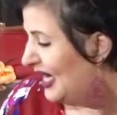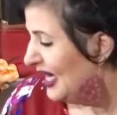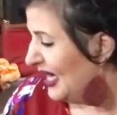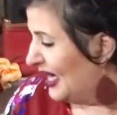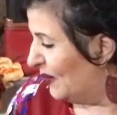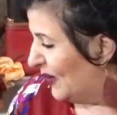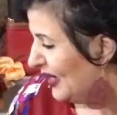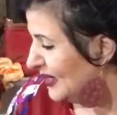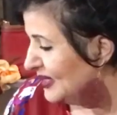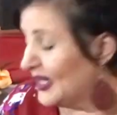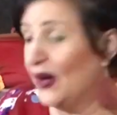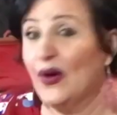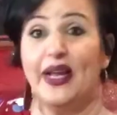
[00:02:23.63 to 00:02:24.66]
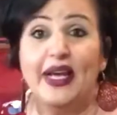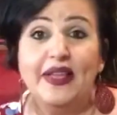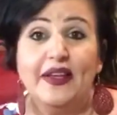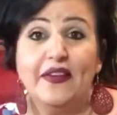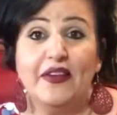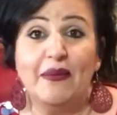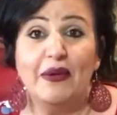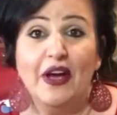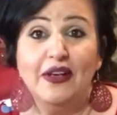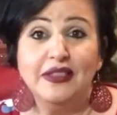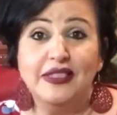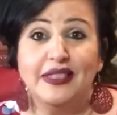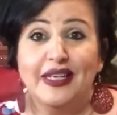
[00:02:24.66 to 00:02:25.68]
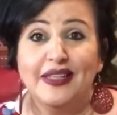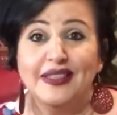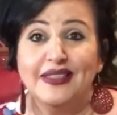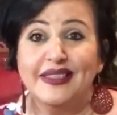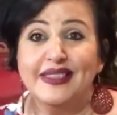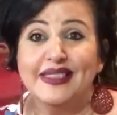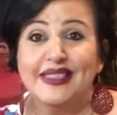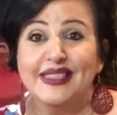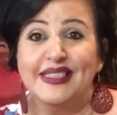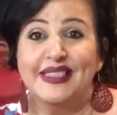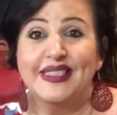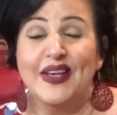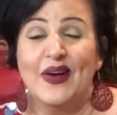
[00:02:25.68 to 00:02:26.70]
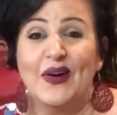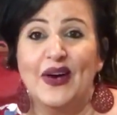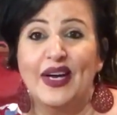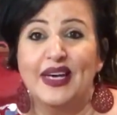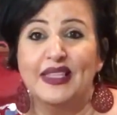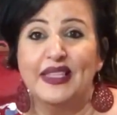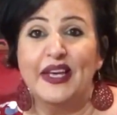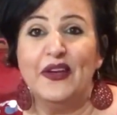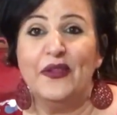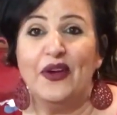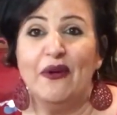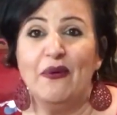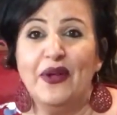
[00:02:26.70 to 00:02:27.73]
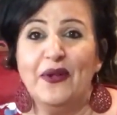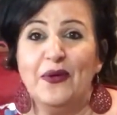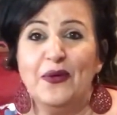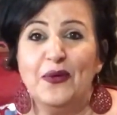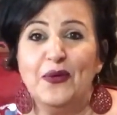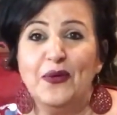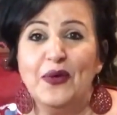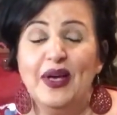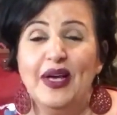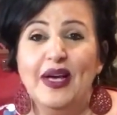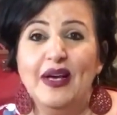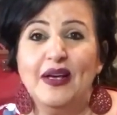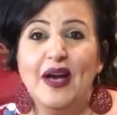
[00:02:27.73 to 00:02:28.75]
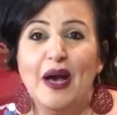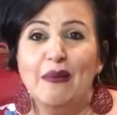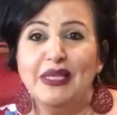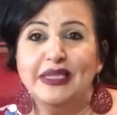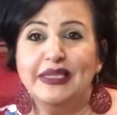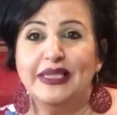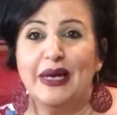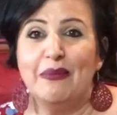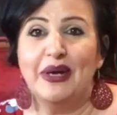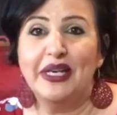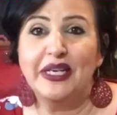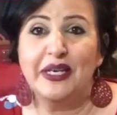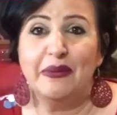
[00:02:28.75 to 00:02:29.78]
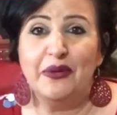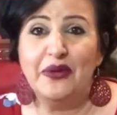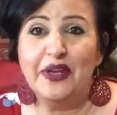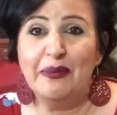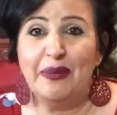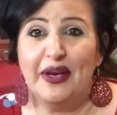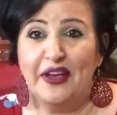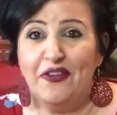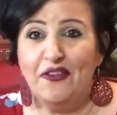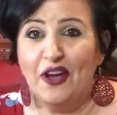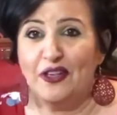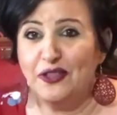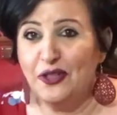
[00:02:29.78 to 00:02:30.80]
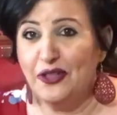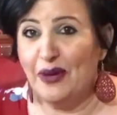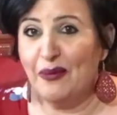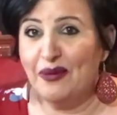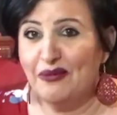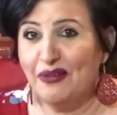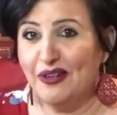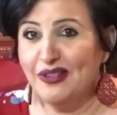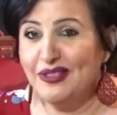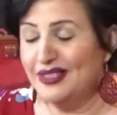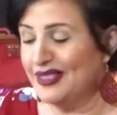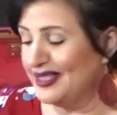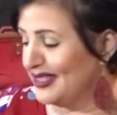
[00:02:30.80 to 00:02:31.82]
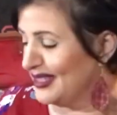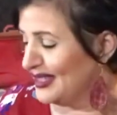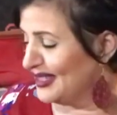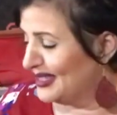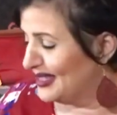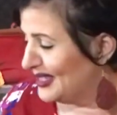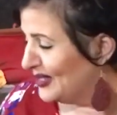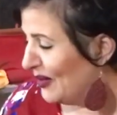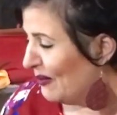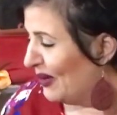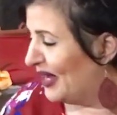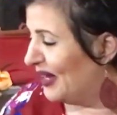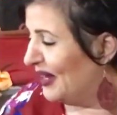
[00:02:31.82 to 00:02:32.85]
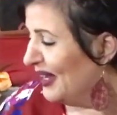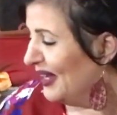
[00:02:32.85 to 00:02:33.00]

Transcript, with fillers: And what else? Oh, and I did some yard sales. So uh, thank you to everyone who commented on my community page. I'll show you that one first. Jump right in